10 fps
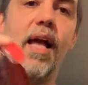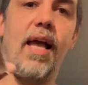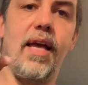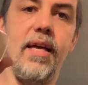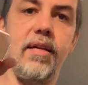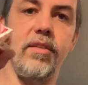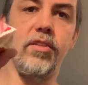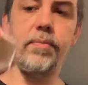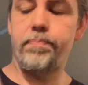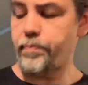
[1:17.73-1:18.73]
and
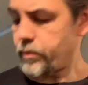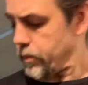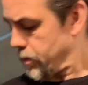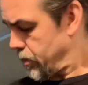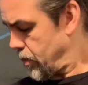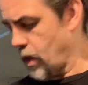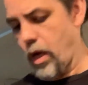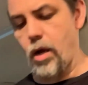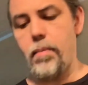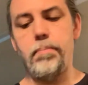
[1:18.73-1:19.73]

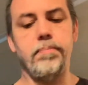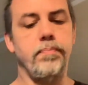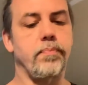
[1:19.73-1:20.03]
I'm